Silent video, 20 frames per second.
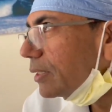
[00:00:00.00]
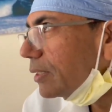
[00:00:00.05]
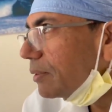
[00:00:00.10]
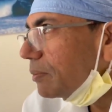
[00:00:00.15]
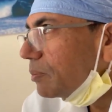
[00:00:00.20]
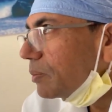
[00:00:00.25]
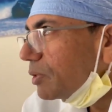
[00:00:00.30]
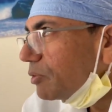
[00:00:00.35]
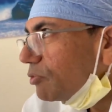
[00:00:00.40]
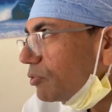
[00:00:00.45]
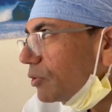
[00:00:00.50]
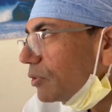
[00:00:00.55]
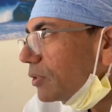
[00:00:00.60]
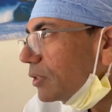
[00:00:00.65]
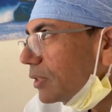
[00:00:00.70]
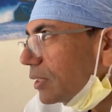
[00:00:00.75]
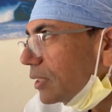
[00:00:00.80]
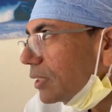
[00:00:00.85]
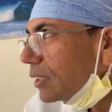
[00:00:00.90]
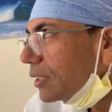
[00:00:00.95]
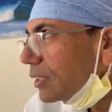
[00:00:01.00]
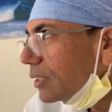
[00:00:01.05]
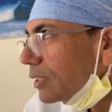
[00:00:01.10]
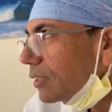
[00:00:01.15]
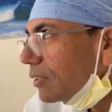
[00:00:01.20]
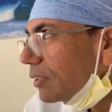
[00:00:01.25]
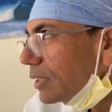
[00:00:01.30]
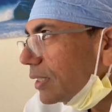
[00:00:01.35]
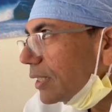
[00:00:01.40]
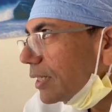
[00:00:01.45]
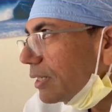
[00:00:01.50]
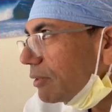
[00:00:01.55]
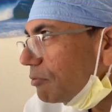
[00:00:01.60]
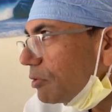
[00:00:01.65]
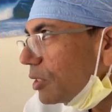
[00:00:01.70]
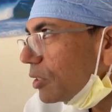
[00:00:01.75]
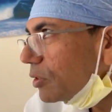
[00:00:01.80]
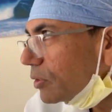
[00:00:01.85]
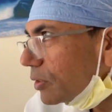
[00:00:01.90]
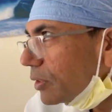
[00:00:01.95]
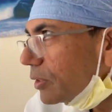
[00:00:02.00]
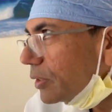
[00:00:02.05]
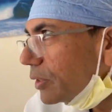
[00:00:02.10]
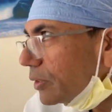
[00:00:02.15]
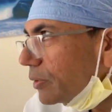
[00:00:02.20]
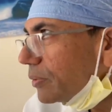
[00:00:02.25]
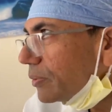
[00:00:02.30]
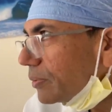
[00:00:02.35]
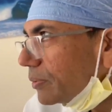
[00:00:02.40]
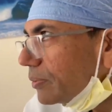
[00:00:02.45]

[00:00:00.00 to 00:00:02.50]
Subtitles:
them before they give out on you.